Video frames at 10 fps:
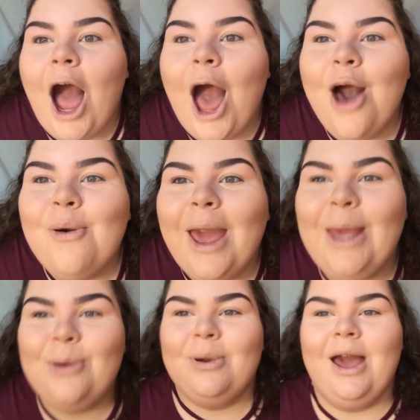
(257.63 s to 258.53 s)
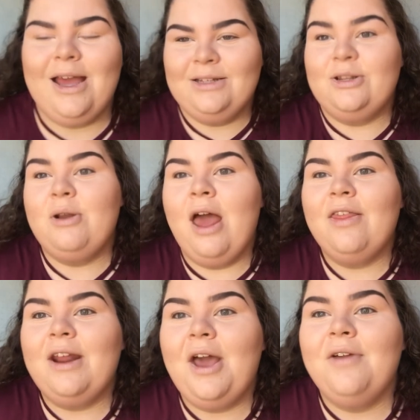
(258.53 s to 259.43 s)
Okay, you guys, so now
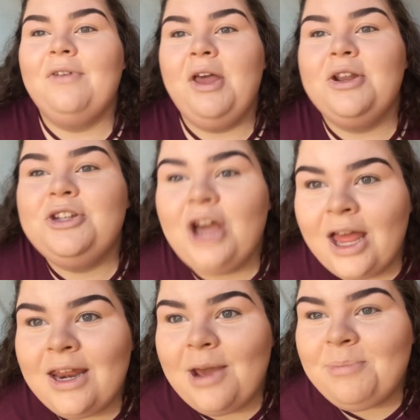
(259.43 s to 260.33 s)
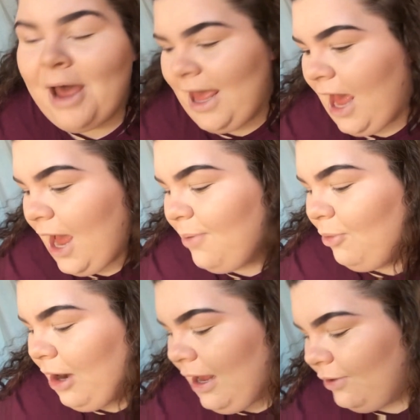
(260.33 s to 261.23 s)
that I've done my
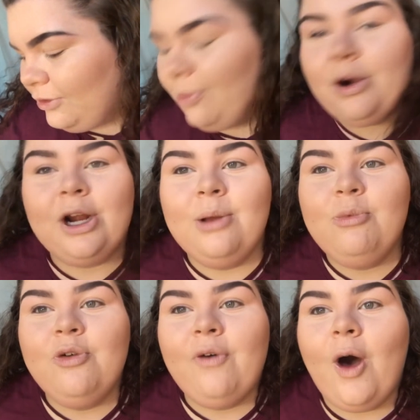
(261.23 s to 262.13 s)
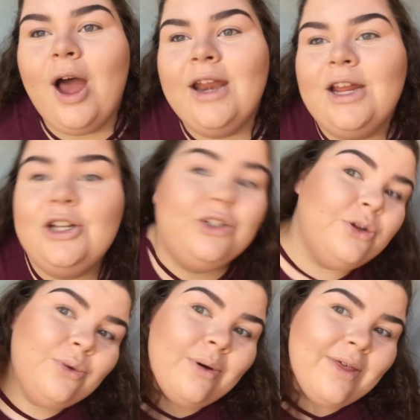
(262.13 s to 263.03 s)
eyebrows, we're gonna move on
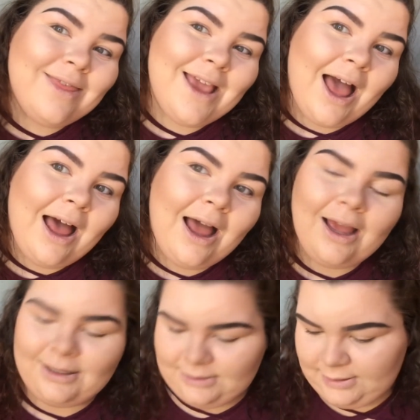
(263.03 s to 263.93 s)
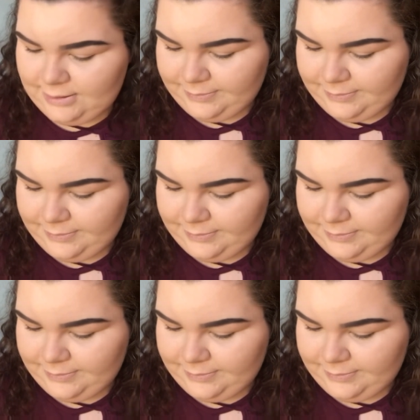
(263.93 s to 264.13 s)
to the eyes.